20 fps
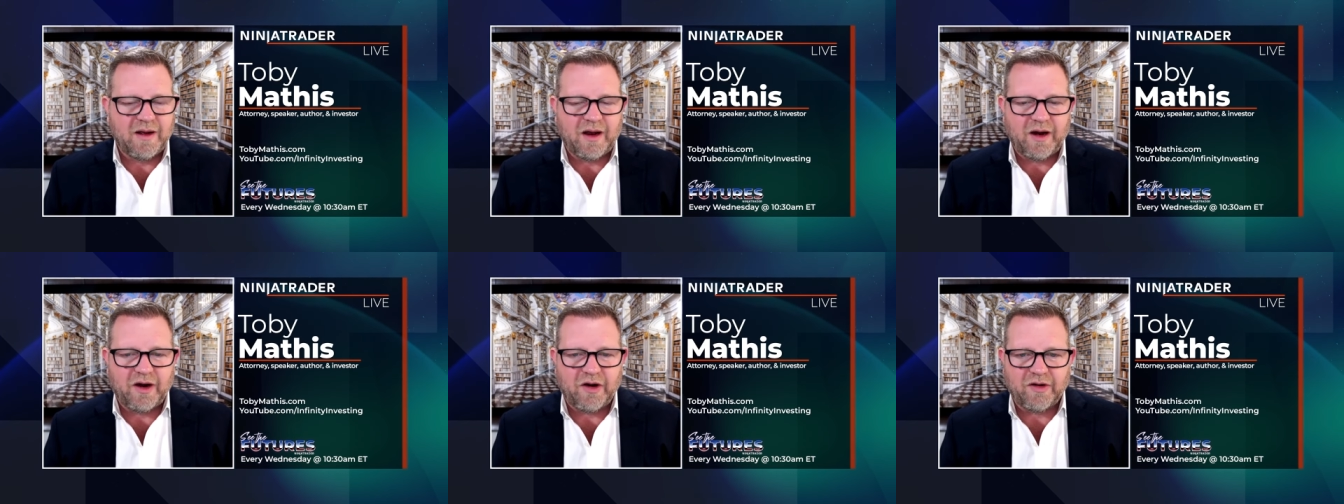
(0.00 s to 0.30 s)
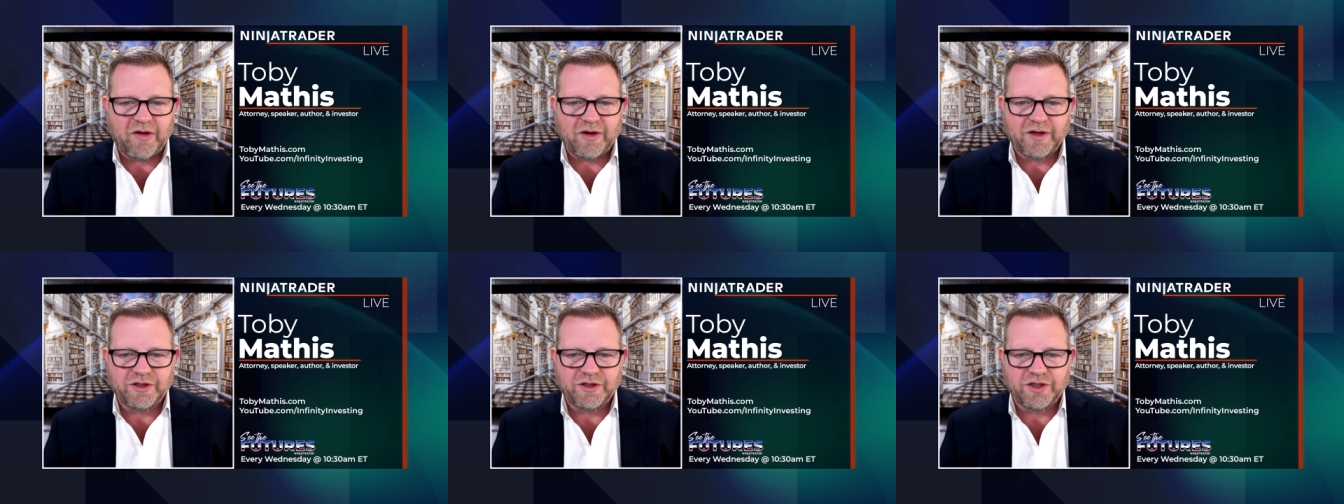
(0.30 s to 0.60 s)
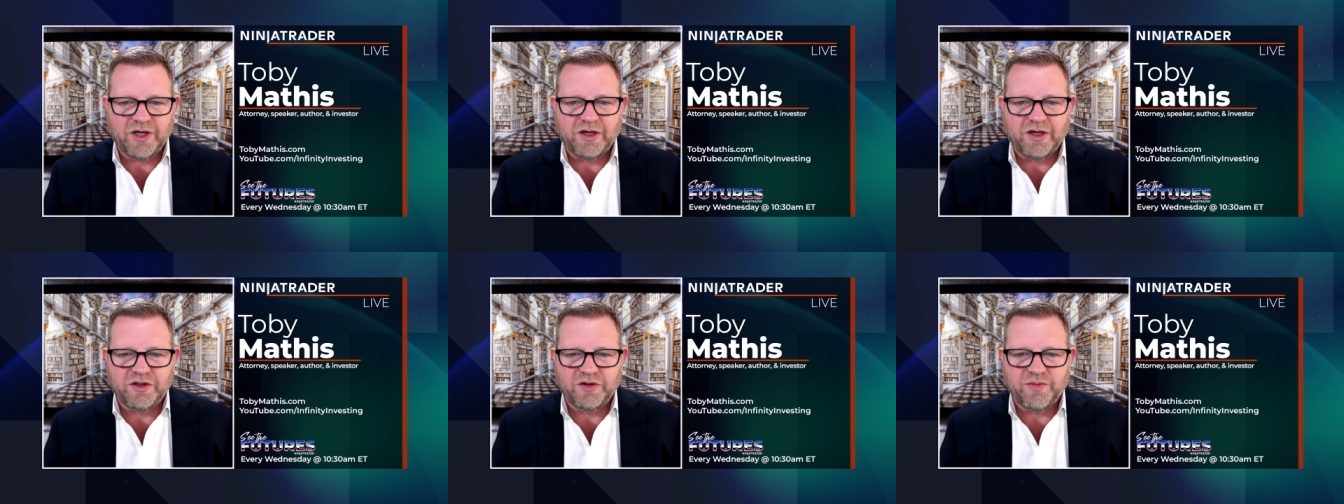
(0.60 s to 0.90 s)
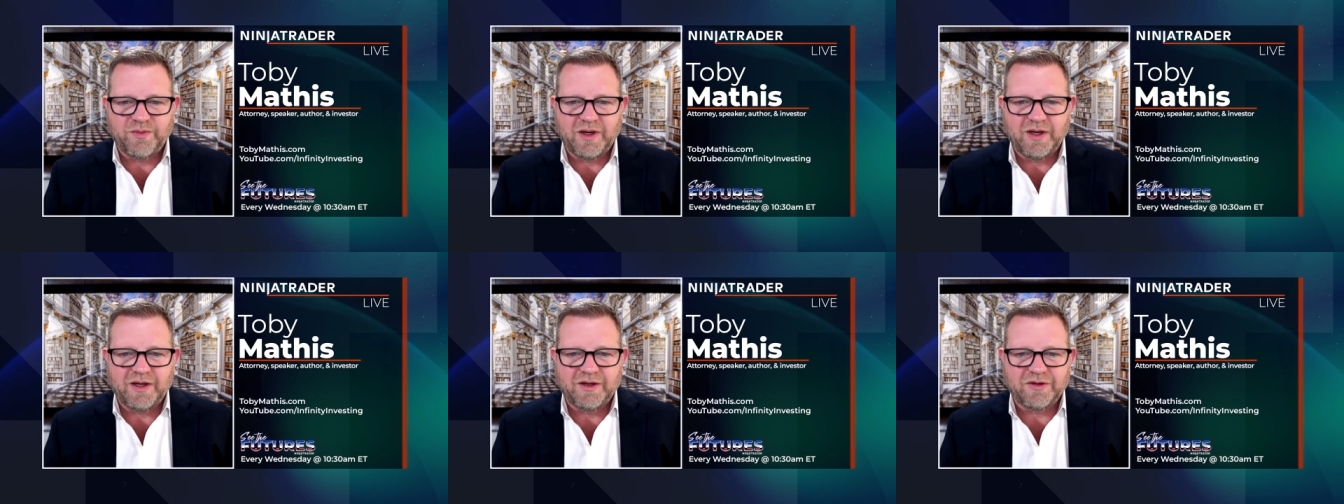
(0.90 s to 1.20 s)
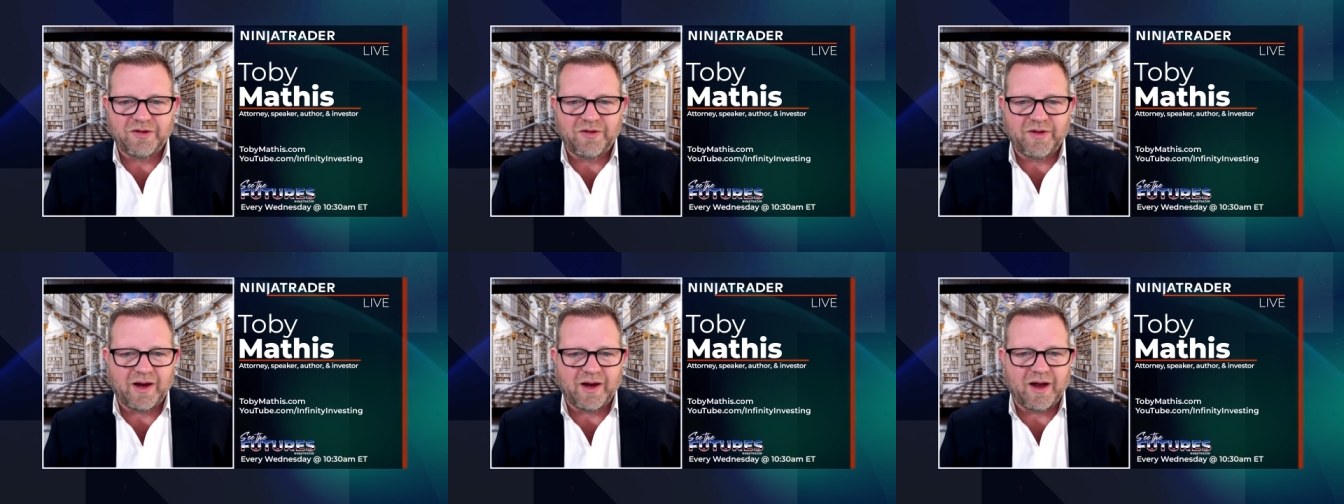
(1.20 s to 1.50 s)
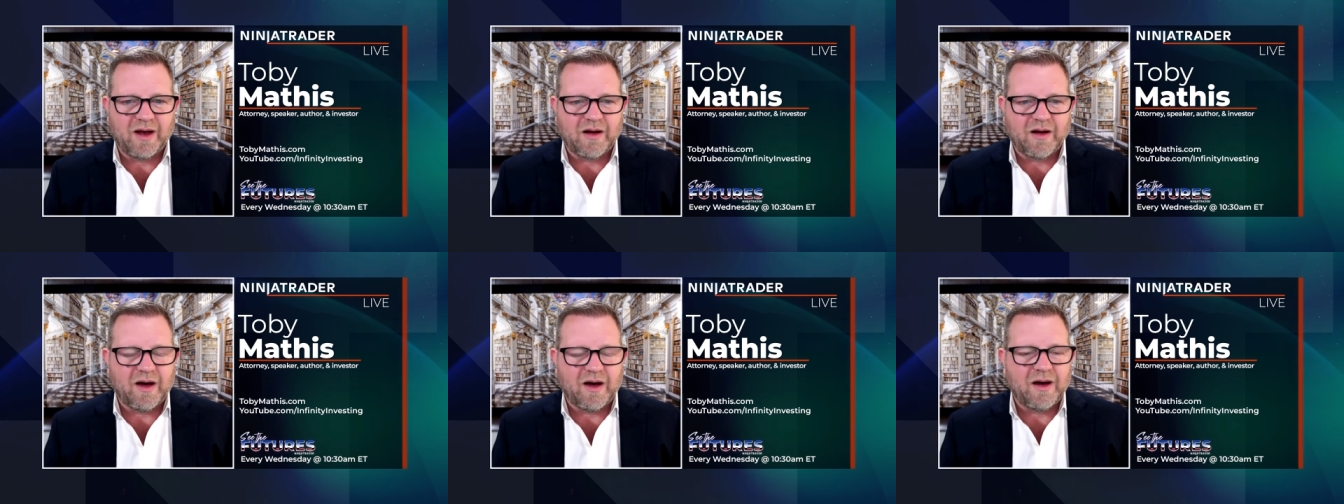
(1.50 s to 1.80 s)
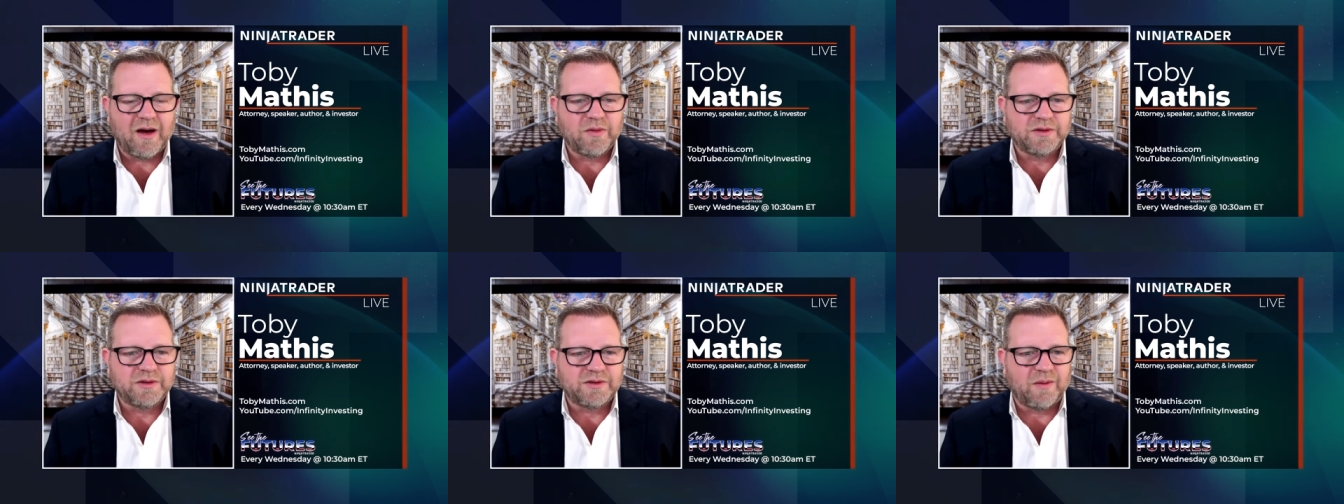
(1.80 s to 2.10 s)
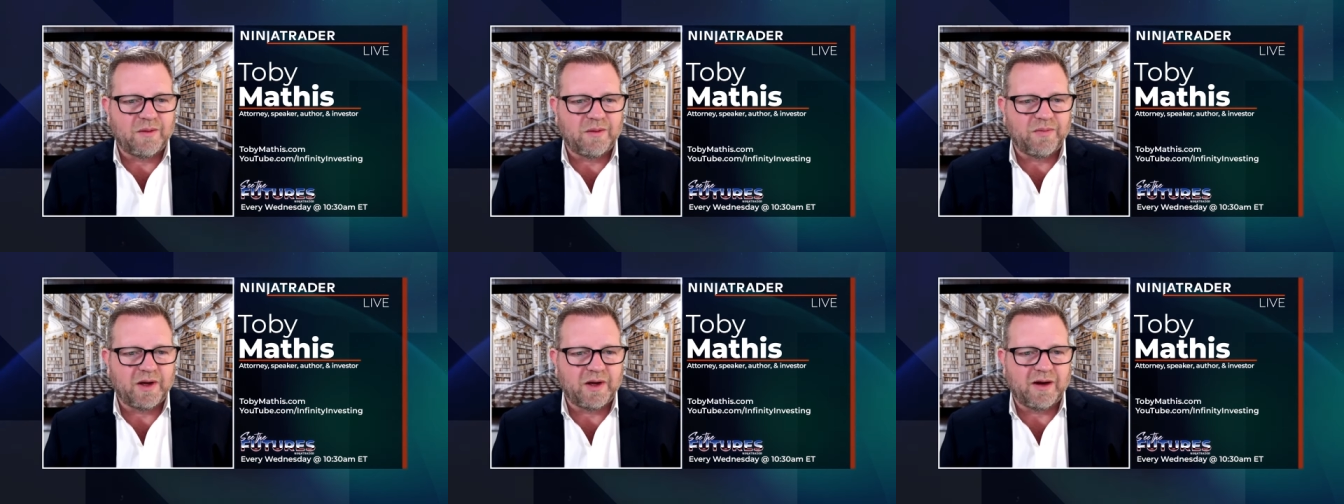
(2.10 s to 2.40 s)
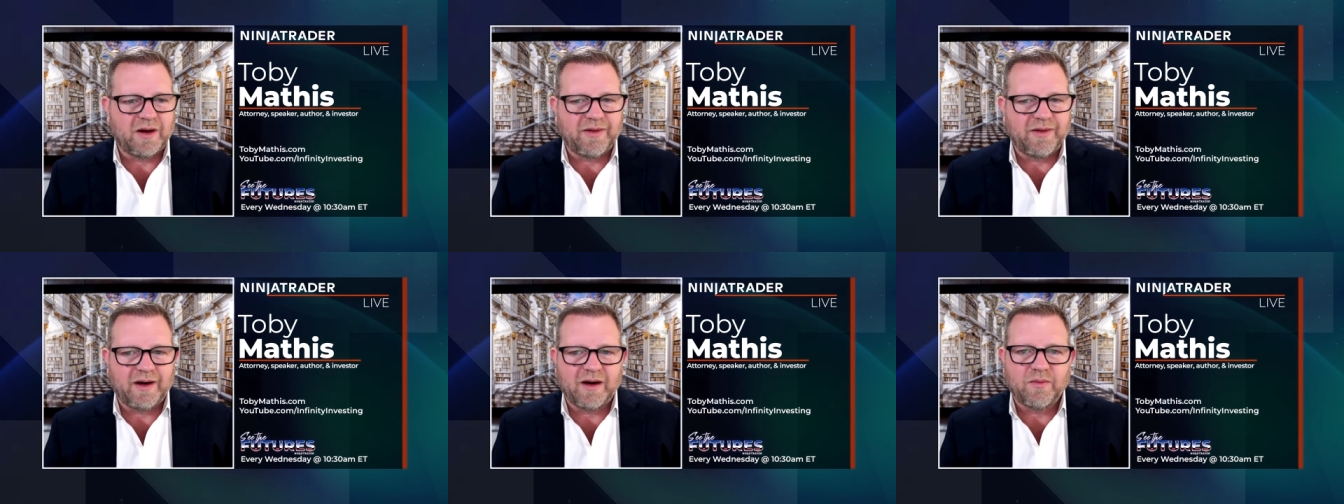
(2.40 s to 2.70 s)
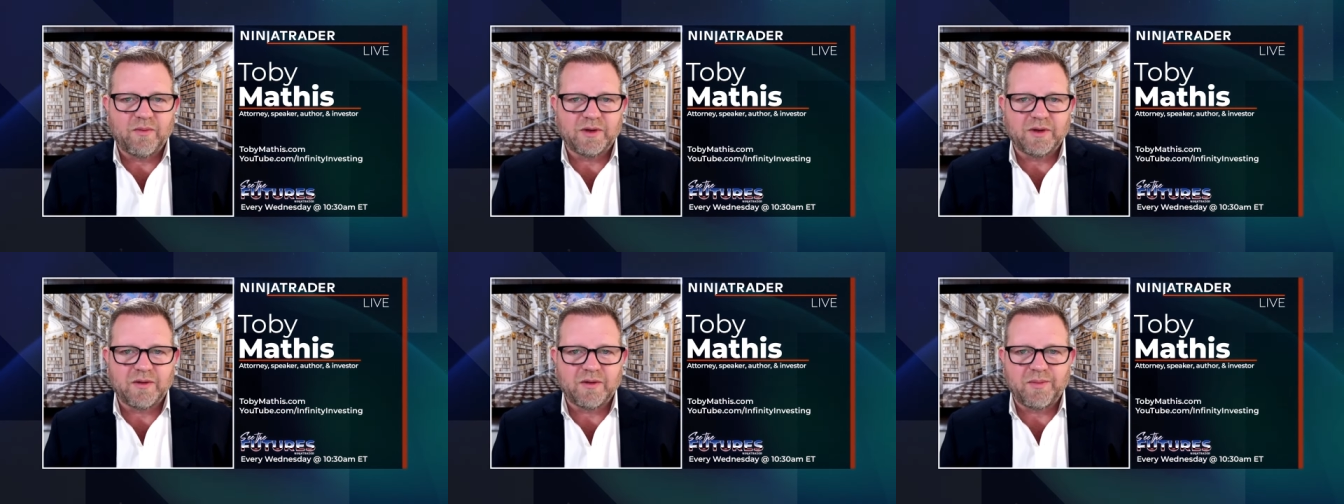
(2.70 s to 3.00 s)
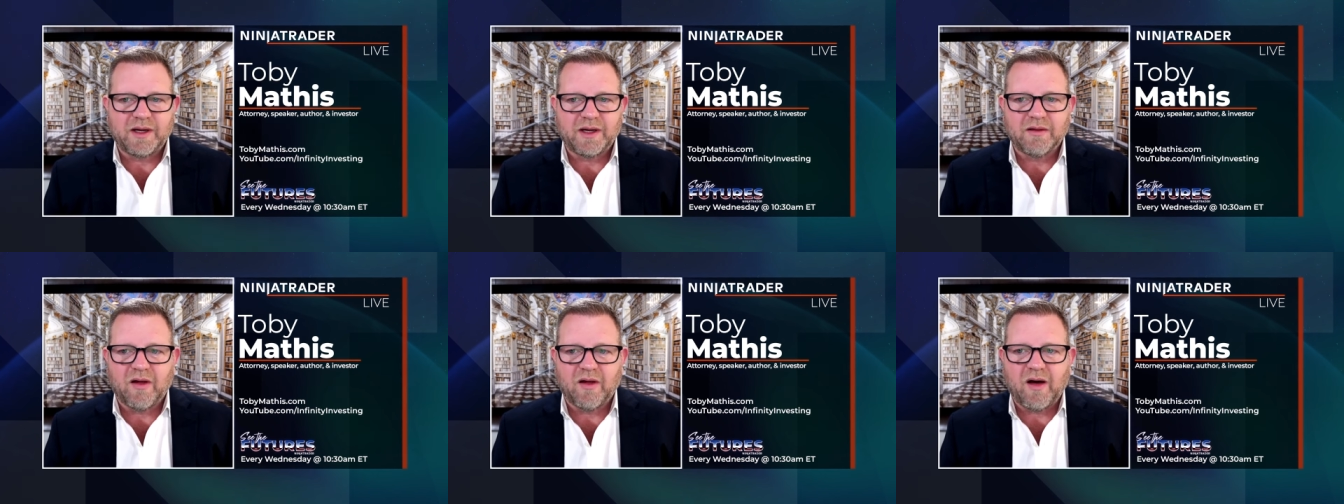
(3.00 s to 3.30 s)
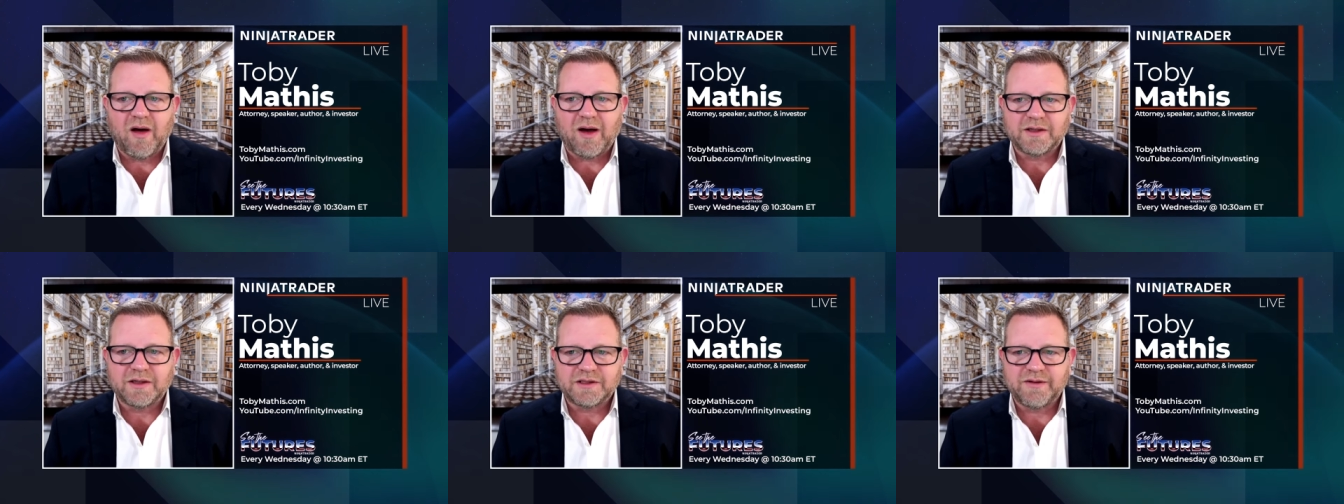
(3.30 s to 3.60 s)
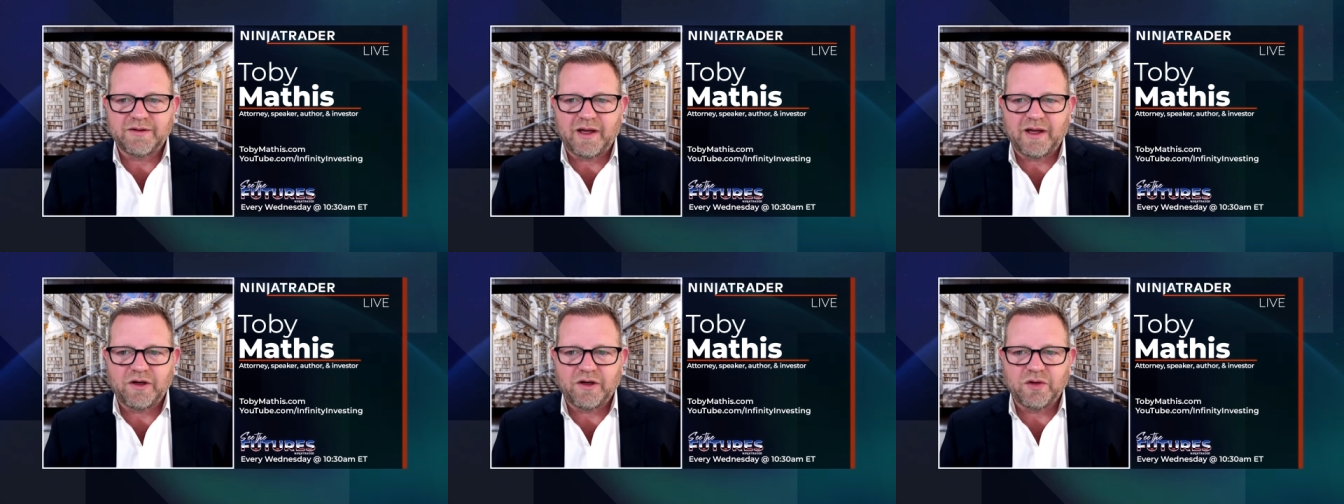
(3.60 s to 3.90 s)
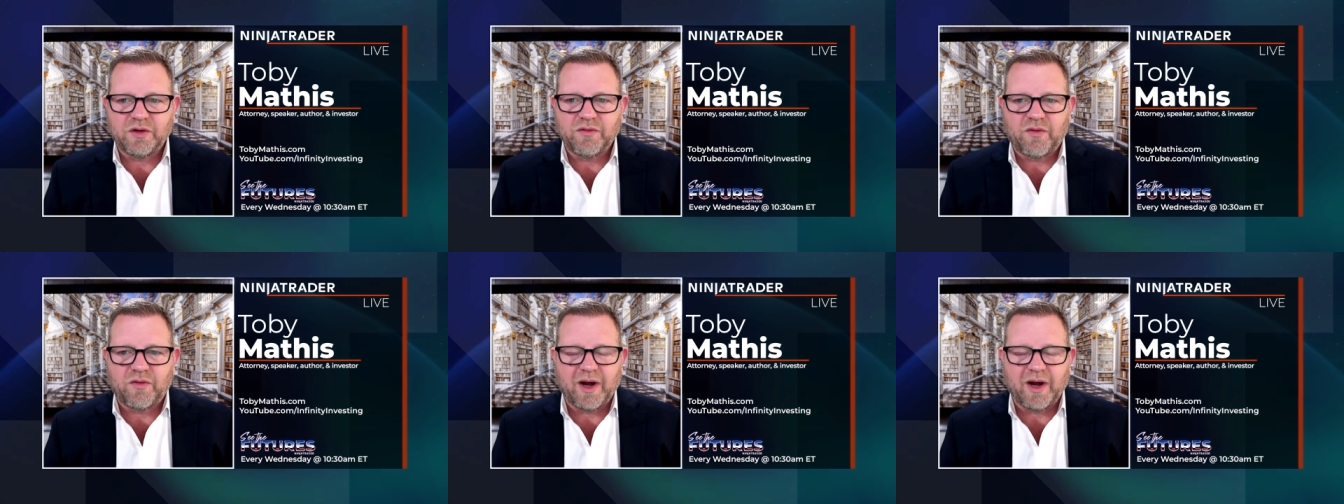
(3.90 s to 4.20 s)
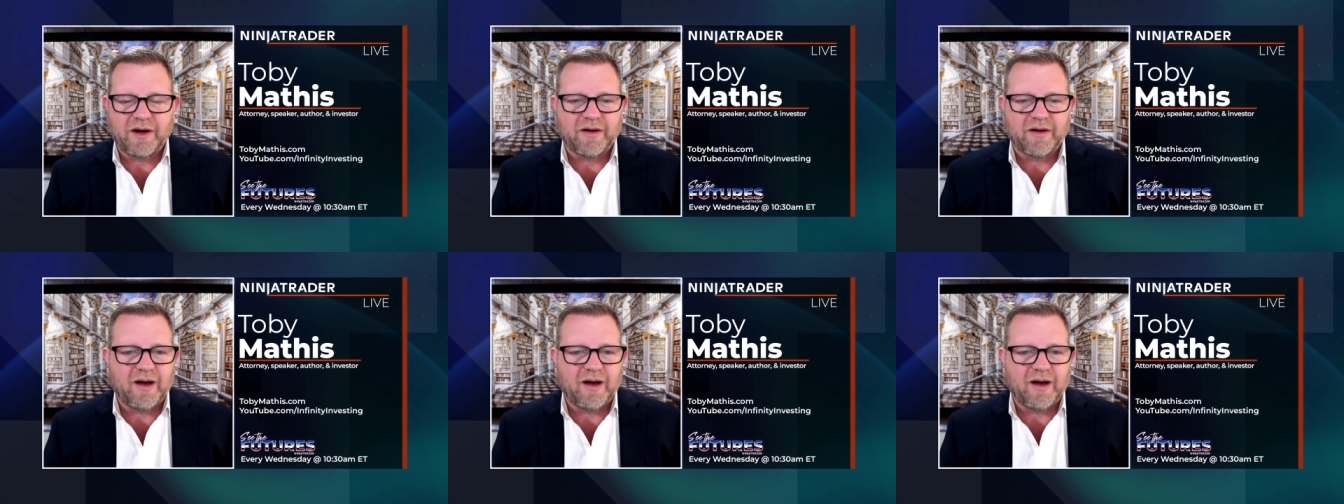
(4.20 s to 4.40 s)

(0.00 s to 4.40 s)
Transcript: error in judgment or they got caught with something and they ended up with a big loss and they couldn't write it